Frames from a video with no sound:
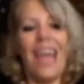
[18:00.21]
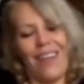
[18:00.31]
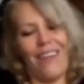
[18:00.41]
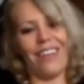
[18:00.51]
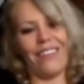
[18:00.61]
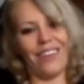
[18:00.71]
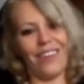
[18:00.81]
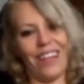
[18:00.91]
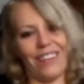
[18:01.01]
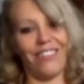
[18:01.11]
Anyway, so
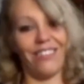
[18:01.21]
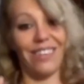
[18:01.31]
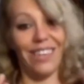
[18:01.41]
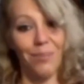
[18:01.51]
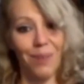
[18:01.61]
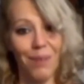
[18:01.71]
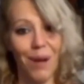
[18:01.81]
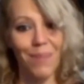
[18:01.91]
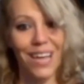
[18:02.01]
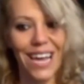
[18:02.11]
that's just a little bit about
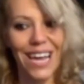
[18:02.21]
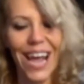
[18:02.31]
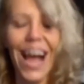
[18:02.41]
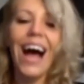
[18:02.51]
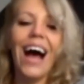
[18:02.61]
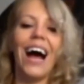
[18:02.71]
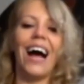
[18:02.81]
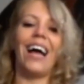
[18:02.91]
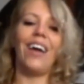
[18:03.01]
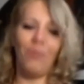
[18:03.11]
me. Uh, I
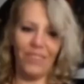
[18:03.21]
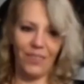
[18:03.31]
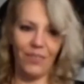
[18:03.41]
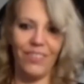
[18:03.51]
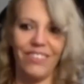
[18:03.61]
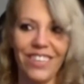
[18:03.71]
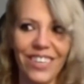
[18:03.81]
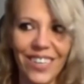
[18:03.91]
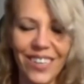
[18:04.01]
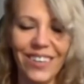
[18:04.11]
uh, hope to hear from you
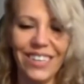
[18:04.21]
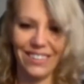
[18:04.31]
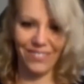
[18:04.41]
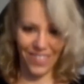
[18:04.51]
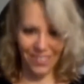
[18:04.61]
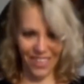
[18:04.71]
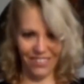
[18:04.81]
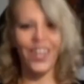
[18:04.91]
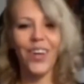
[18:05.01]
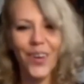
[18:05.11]
soon, very very
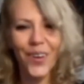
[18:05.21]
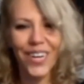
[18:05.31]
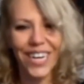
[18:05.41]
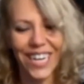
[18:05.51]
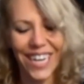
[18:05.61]
soon.